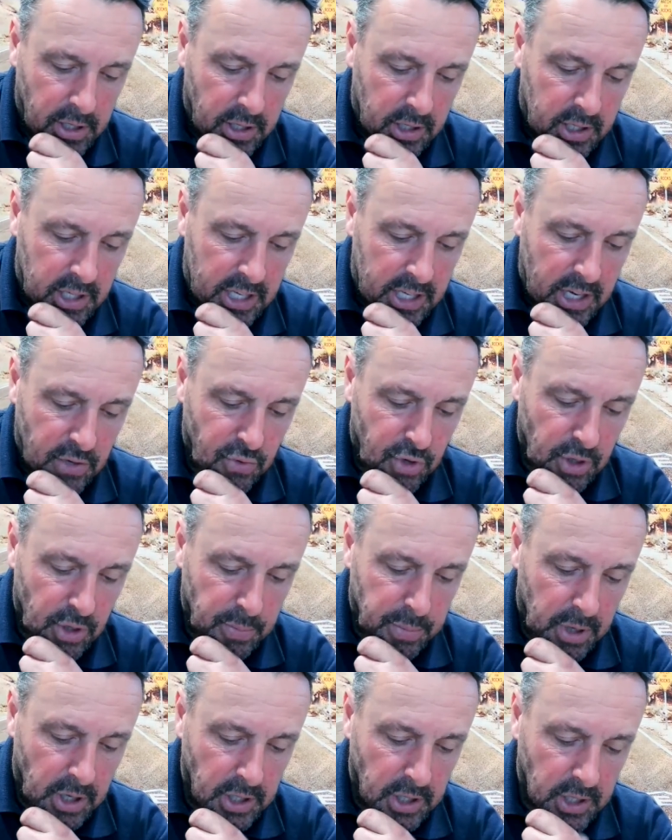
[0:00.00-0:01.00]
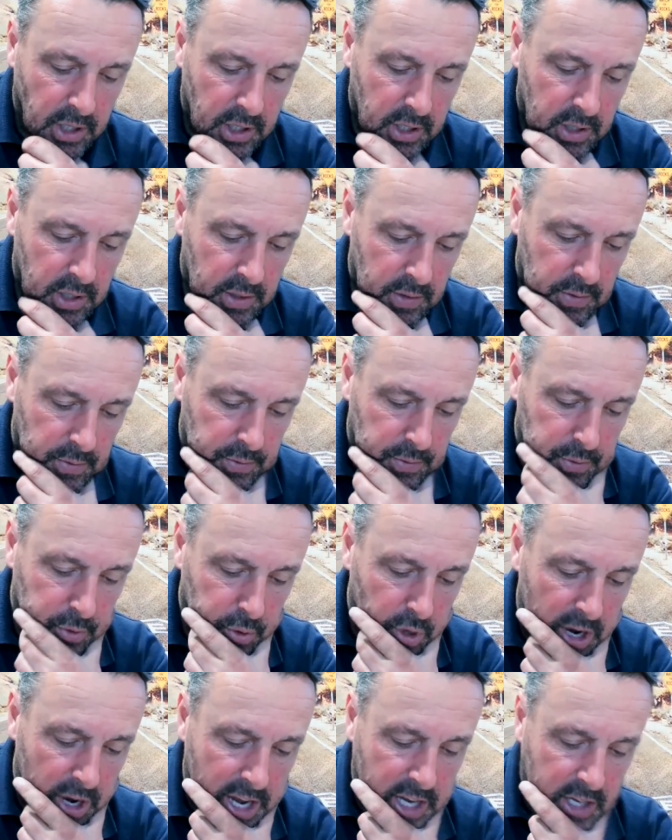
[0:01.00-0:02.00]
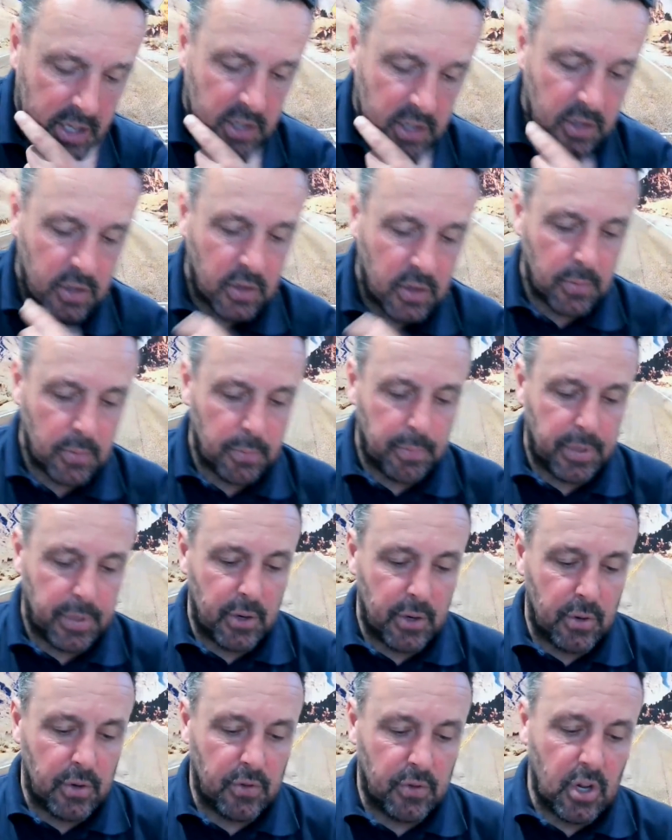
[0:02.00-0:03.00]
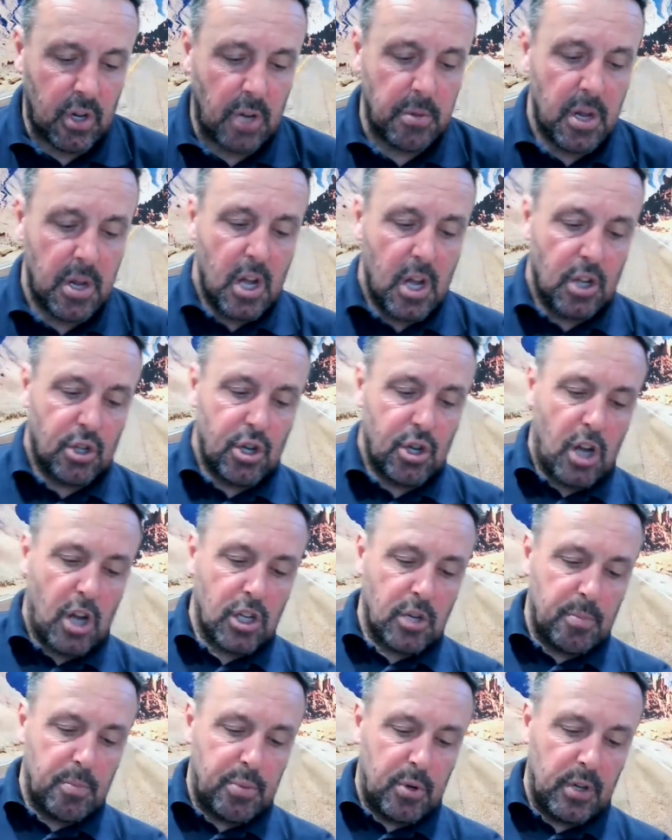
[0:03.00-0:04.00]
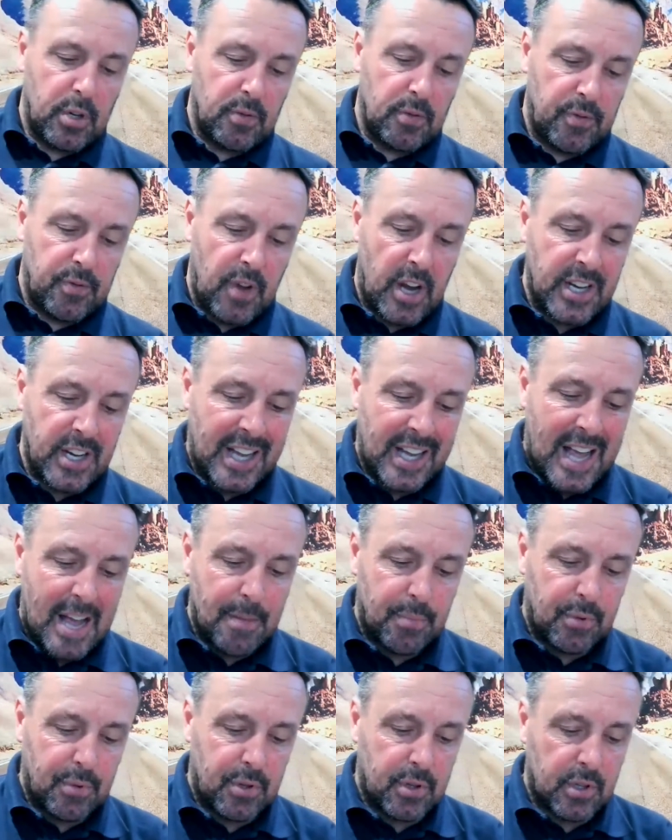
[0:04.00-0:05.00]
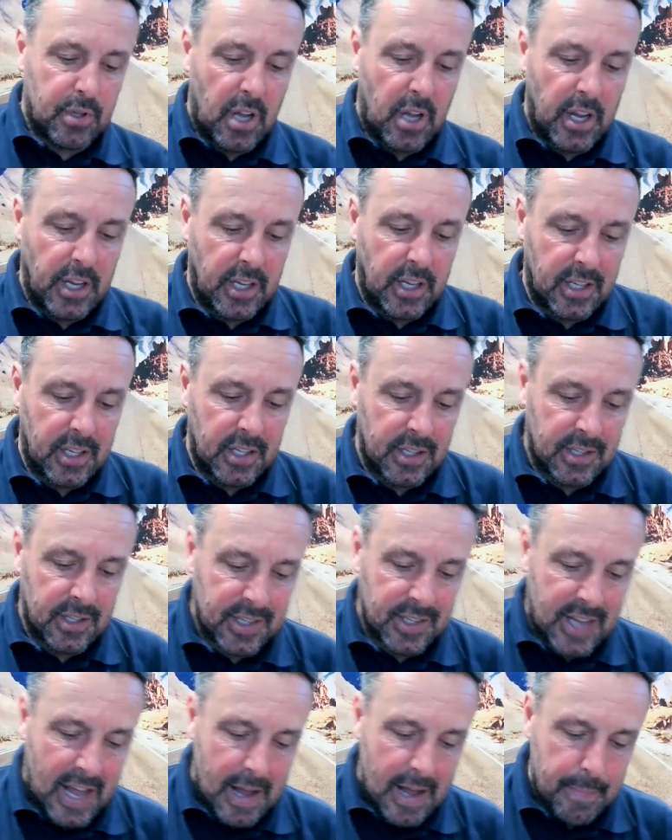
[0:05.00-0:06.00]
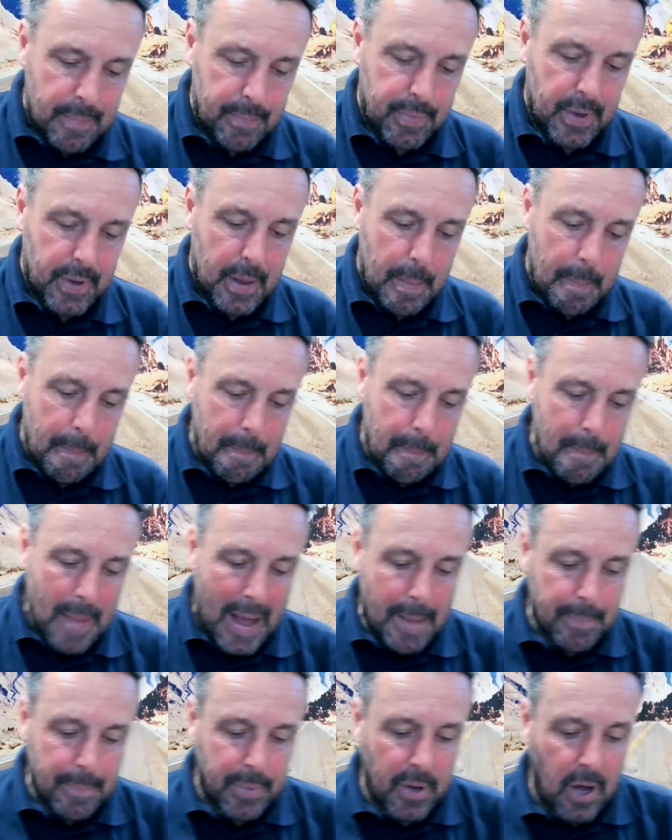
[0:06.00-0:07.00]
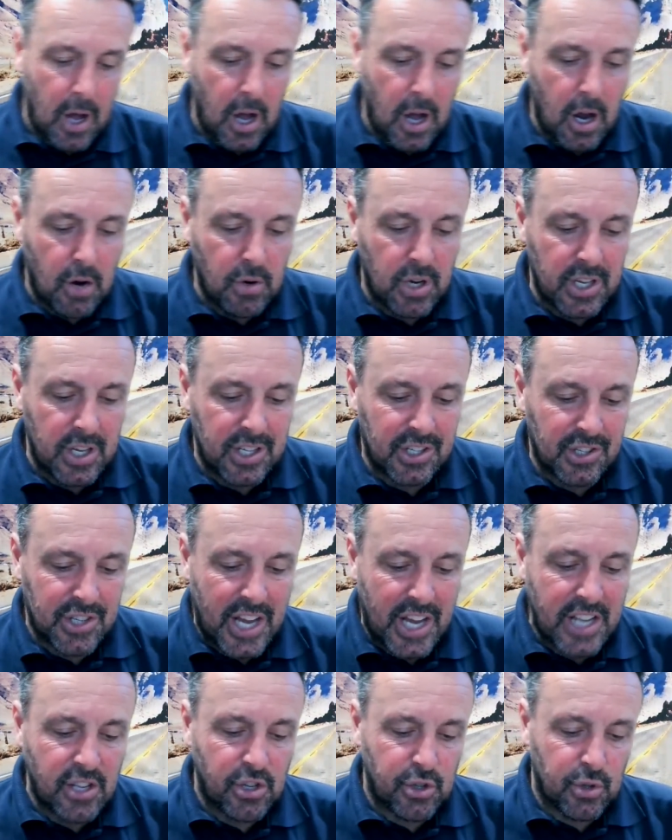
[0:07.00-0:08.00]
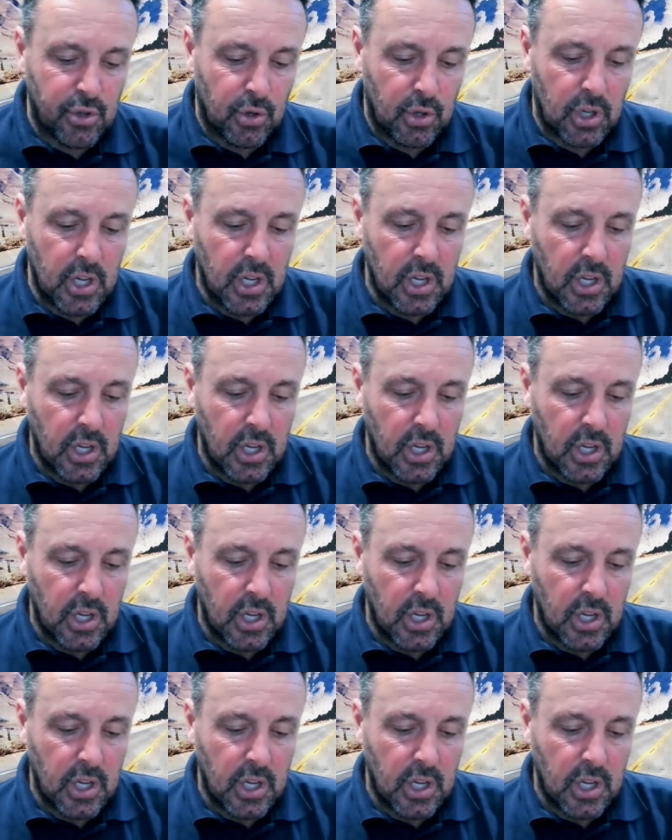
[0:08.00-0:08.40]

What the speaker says: electric bike for a period of time. Charging point, finding apps like Zap Map are essential.